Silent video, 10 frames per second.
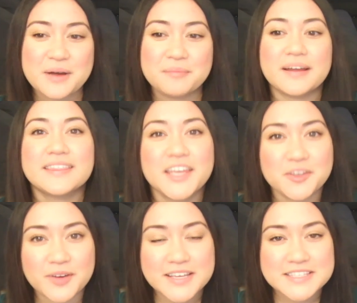But thank
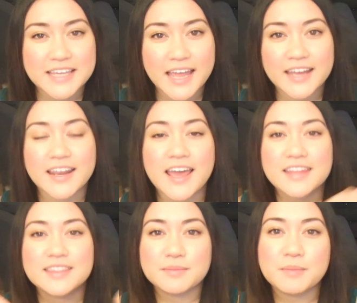you guys
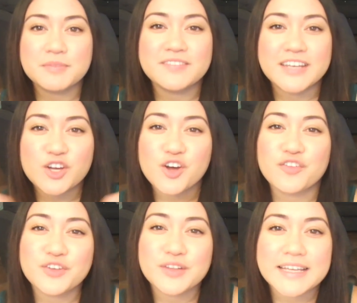again. Thumb up the video
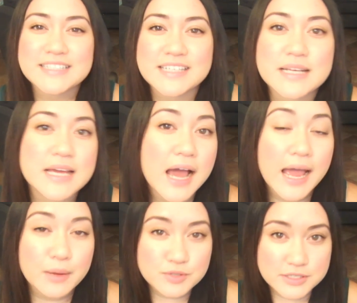if you liked it.
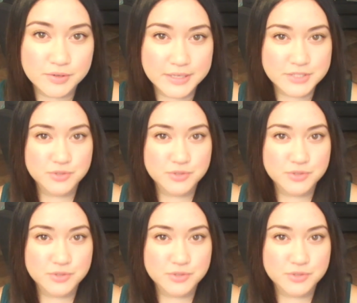I will see you guys